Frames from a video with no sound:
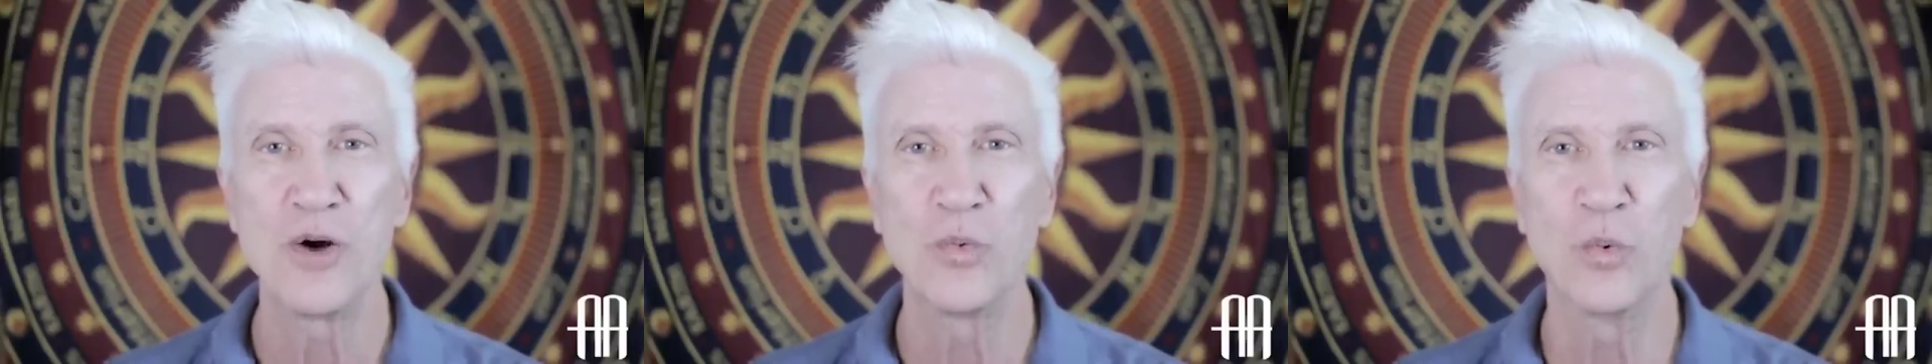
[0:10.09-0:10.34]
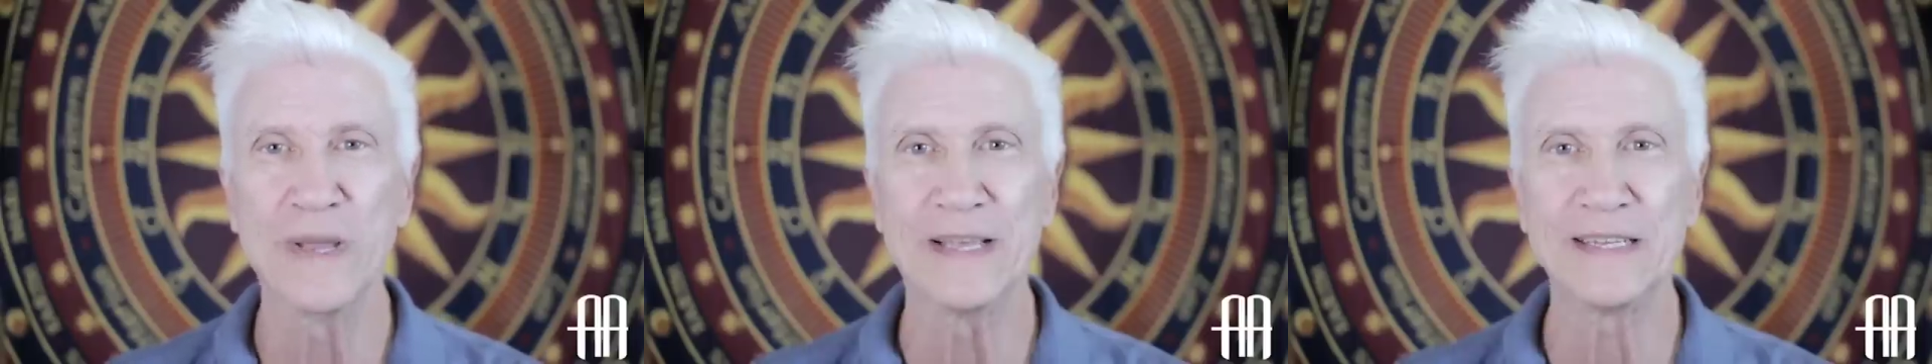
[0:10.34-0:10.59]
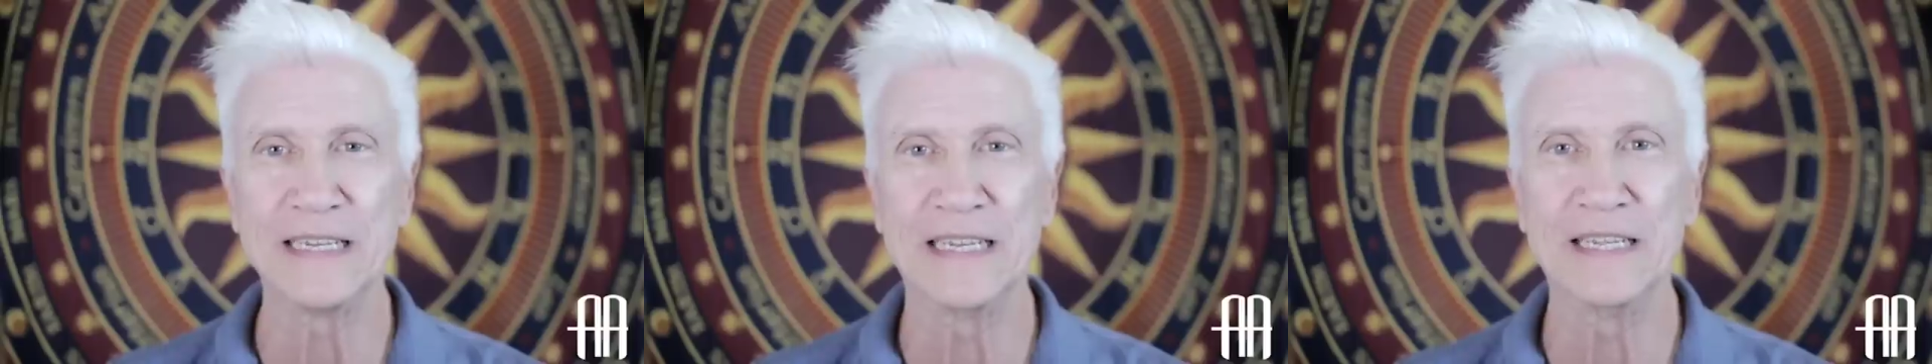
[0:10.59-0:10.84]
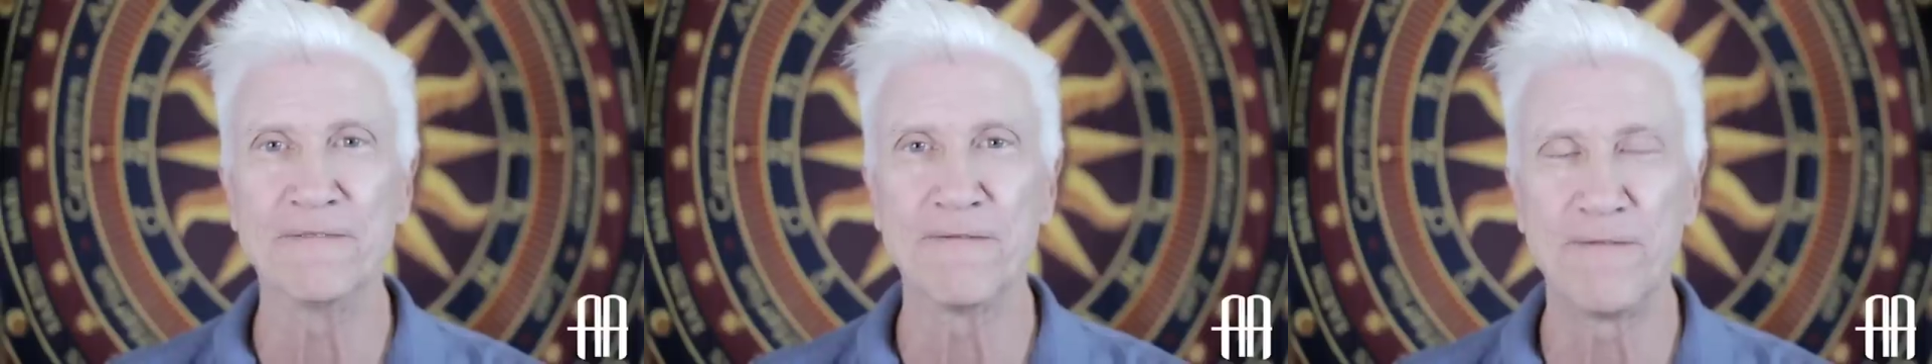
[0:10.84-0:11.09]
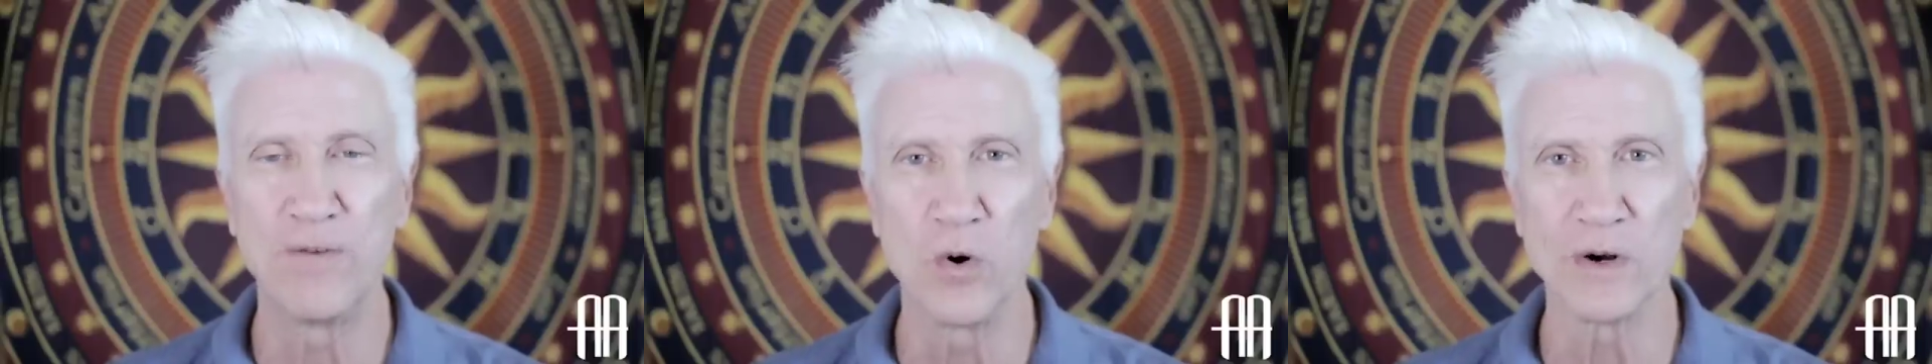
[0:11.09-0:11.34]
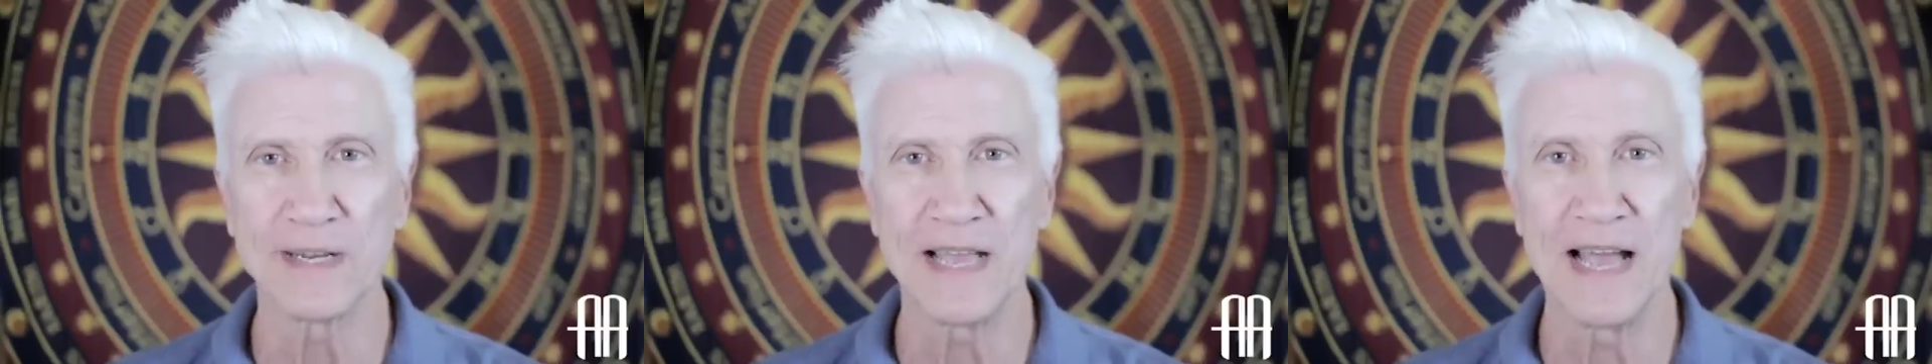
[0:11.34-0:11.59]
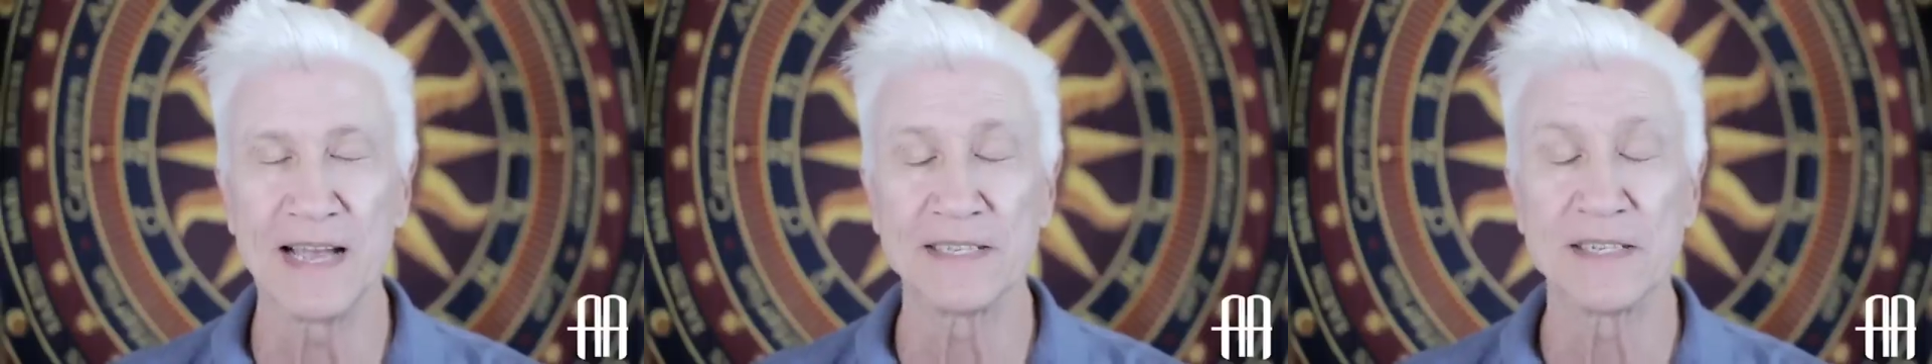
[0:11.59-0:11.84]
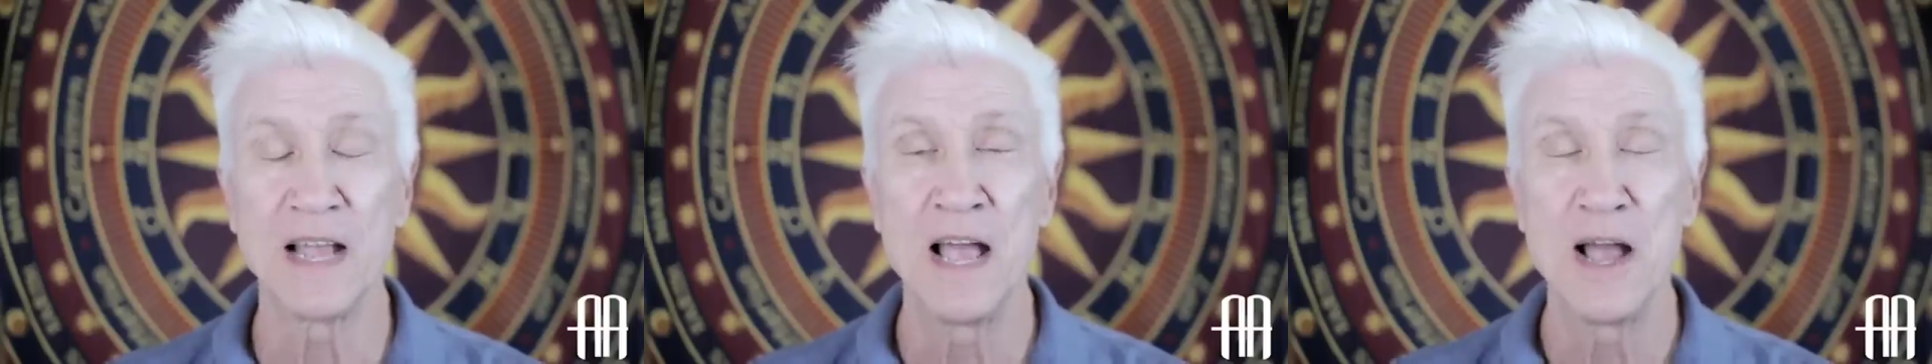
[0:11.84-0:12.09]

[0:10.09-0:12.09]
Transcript: weekly forecast.